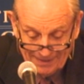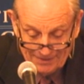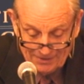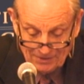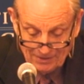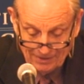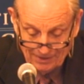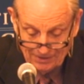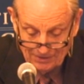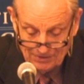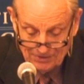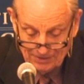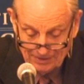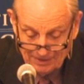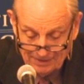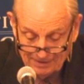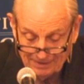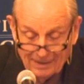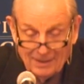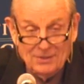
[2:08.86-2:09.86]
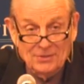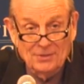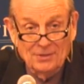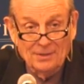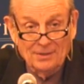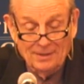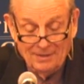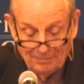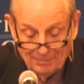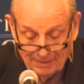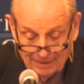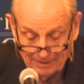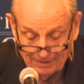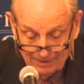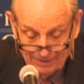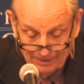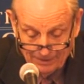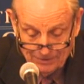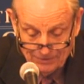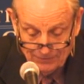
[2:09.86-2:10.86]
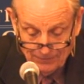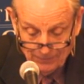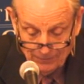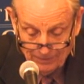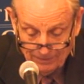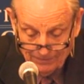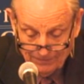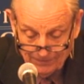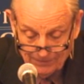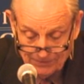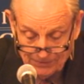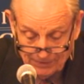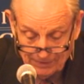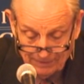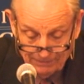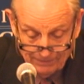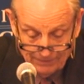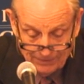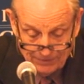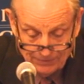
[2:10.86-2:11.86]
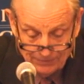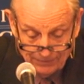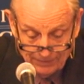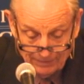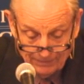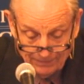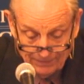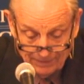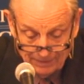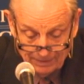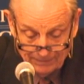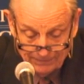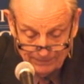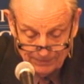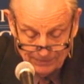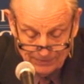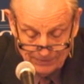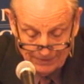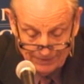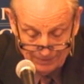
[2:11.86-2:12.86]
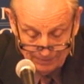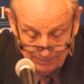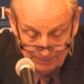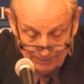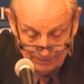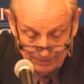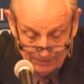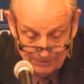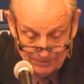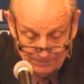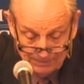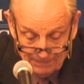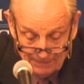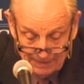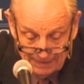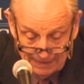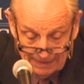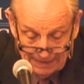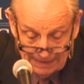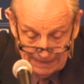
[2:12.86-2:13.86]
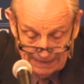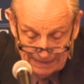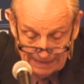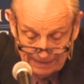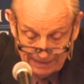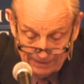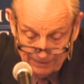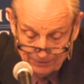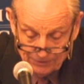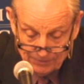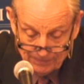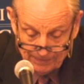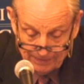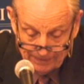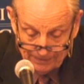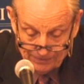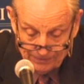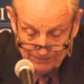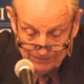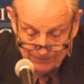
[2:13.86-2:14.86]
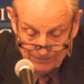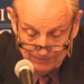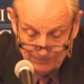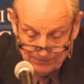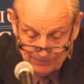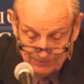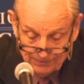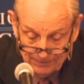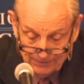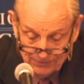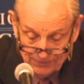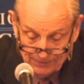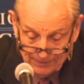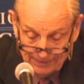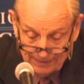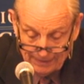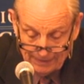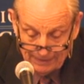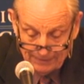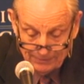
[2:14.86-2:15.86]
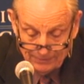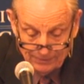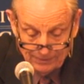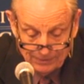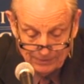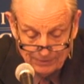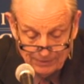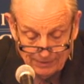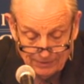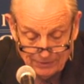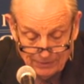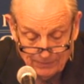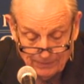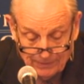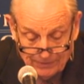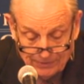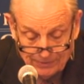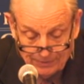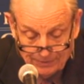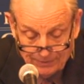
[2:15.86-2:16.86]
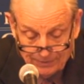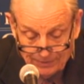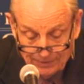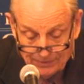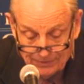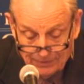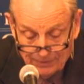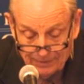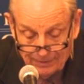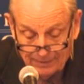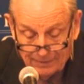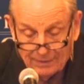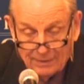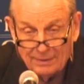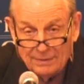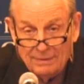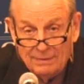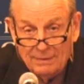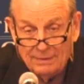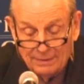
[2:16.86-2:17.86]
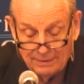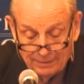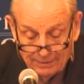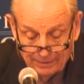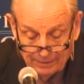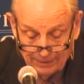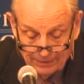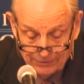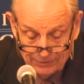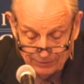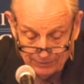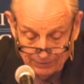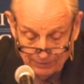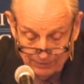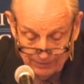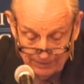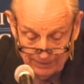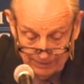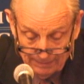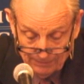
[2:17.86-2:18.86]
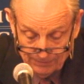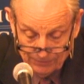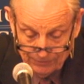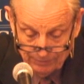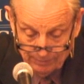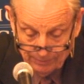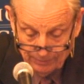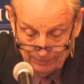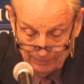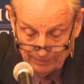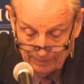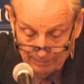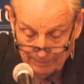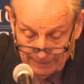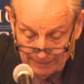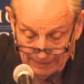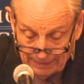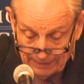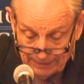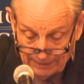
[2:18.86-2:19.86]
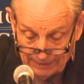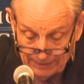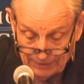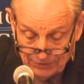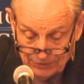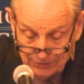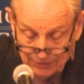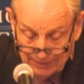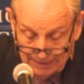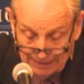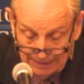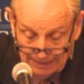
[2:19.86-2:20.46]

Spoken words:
today is the National Day of Bangladesh, the 41st anniversary of the country's independence. And our newsmakers have chosen this day to discuss questions concerning the current International Crimes Tribunal in Bangladesh